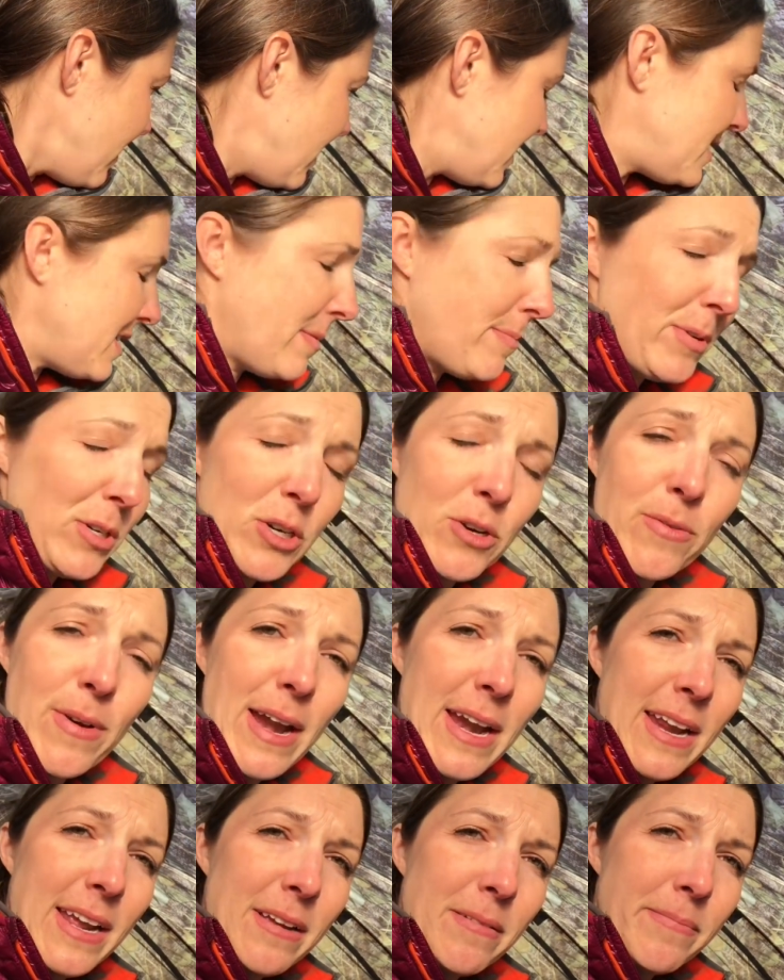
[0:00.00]
temperature
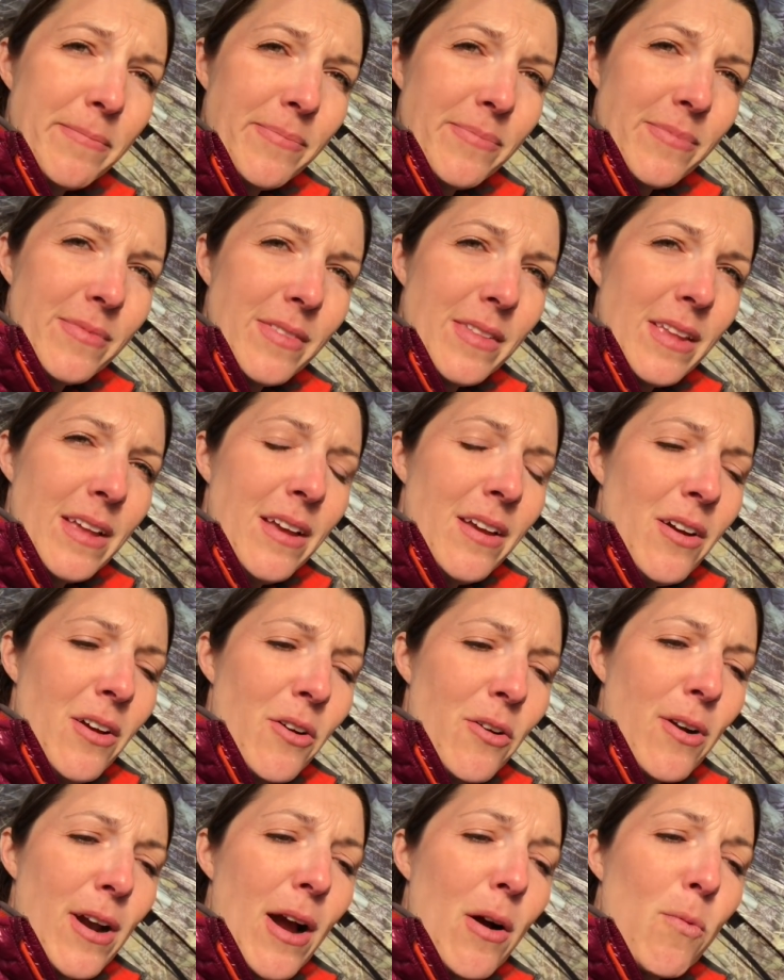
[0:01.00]
rating
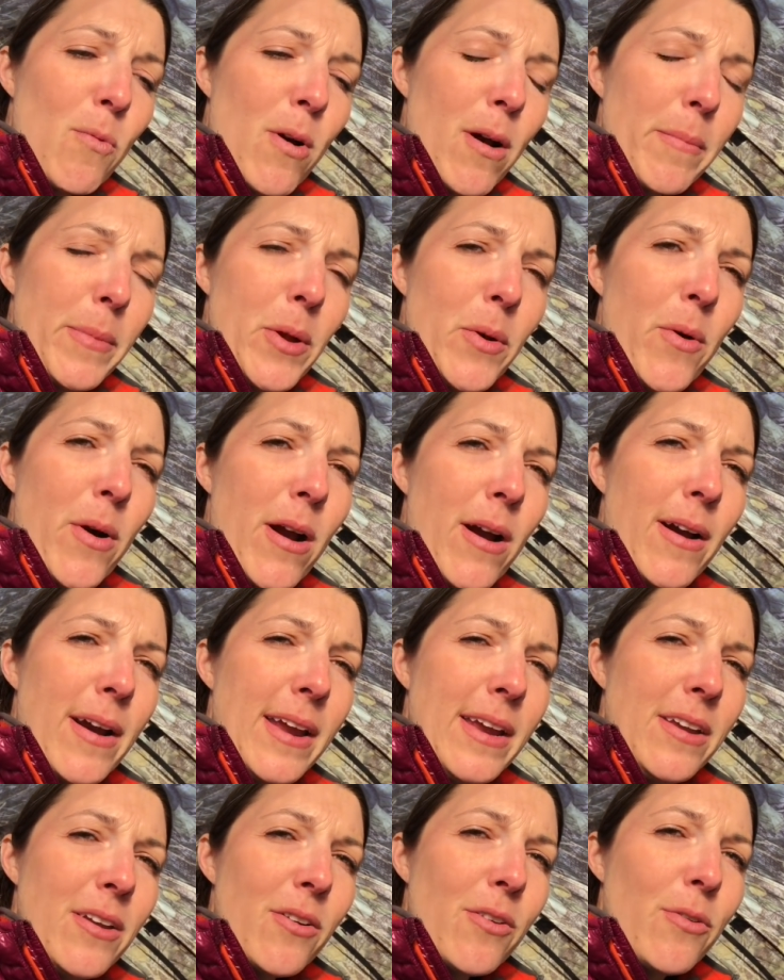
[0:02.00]
or how warm you are
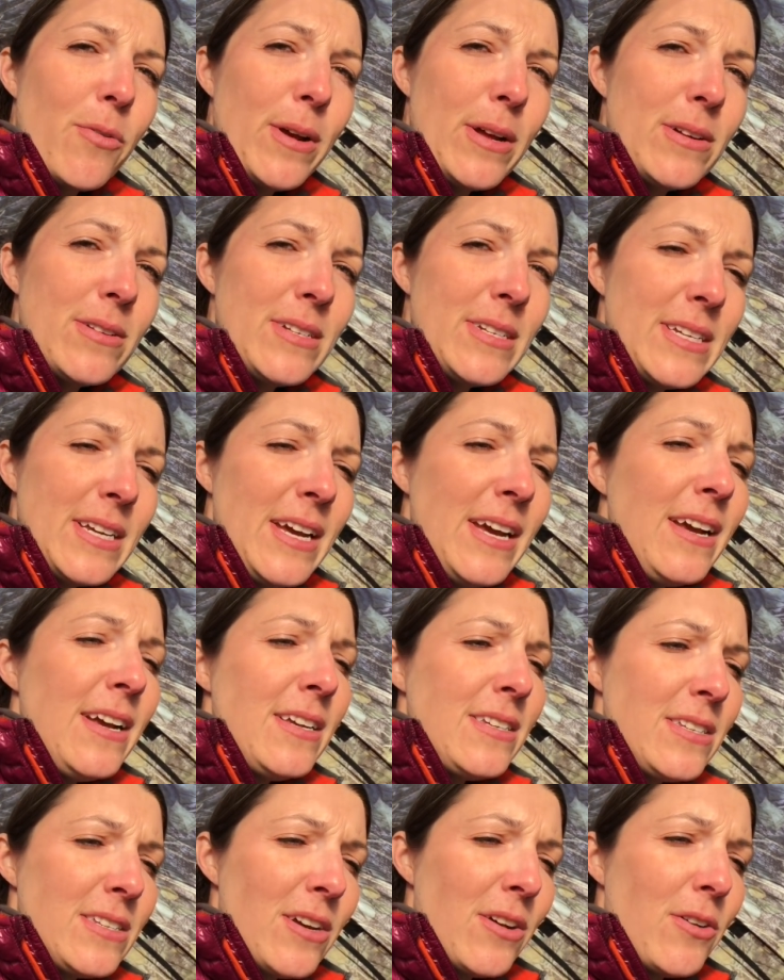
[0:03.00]
in your quilt.
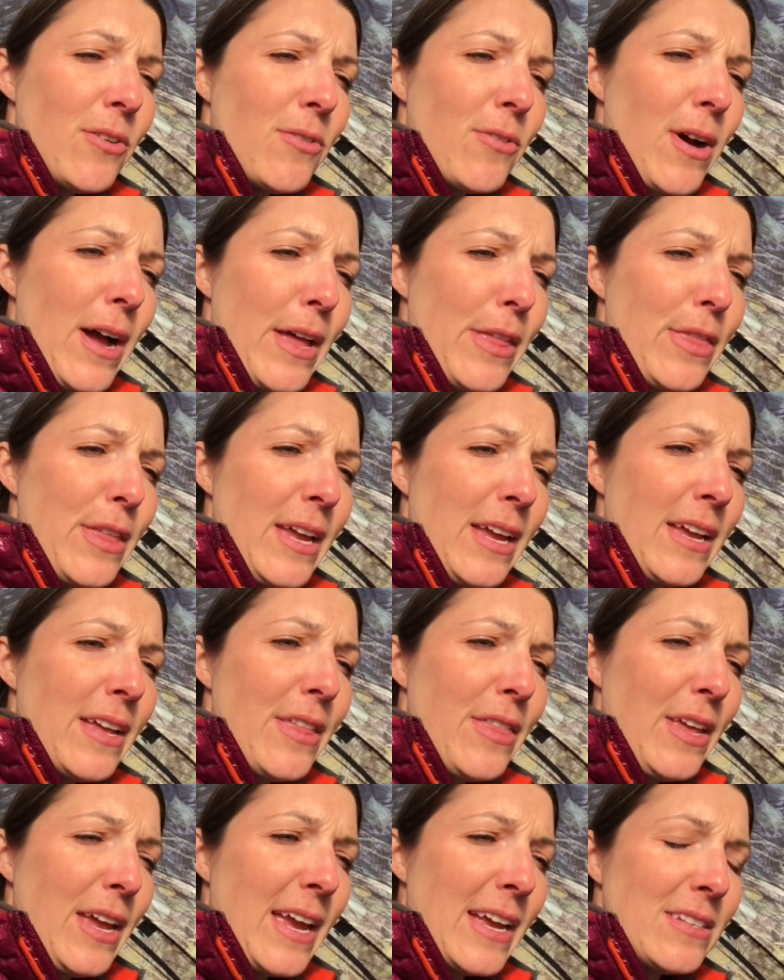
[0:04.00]
So I think
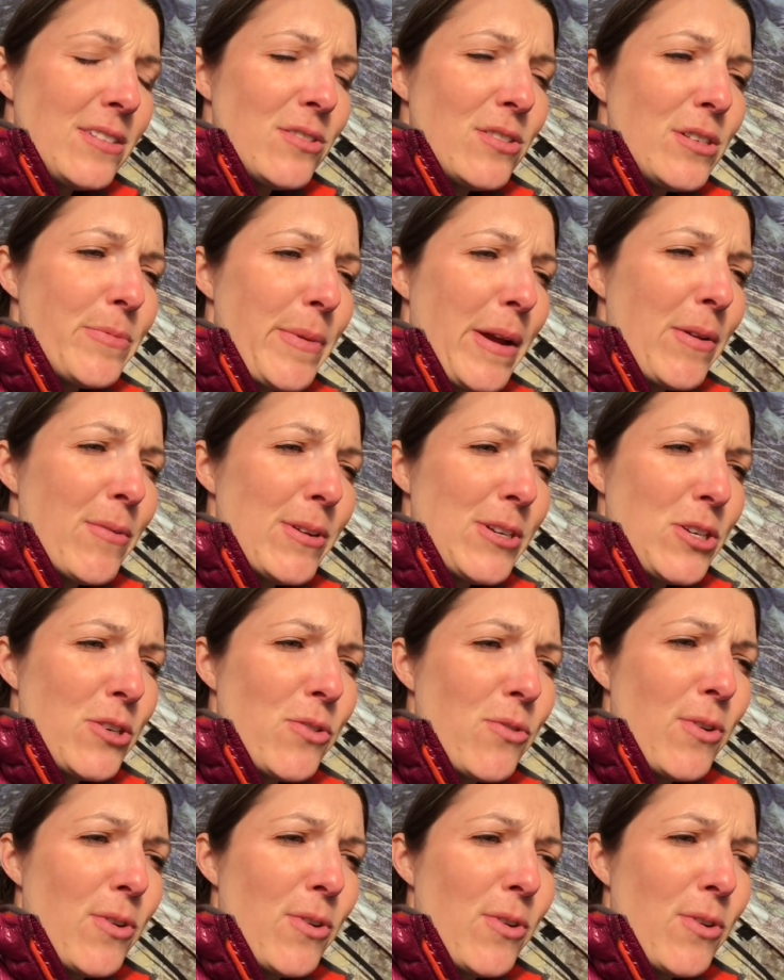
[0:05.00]
the answer to my original